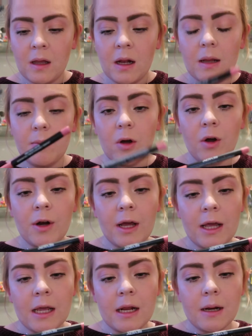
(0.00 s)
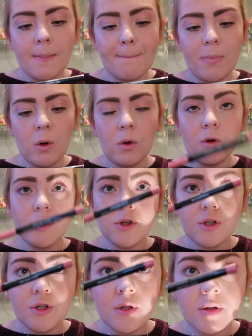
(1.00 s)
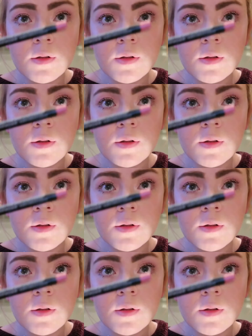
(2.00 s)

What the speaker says: lip liner in blush.